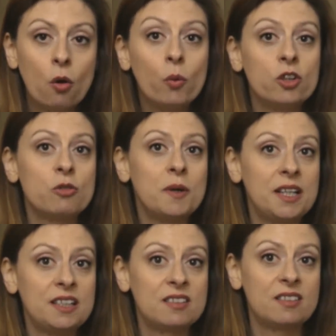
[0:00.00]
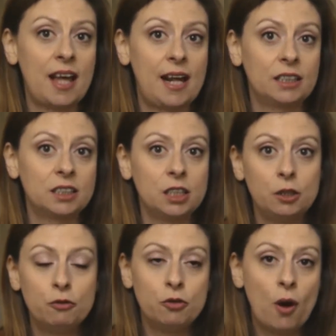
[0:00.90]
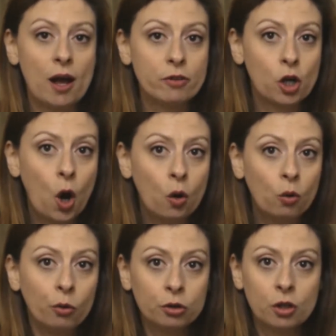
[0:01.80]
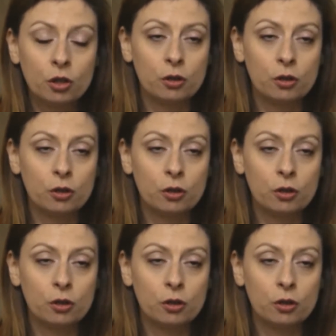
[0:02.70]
which means that if you have a cold,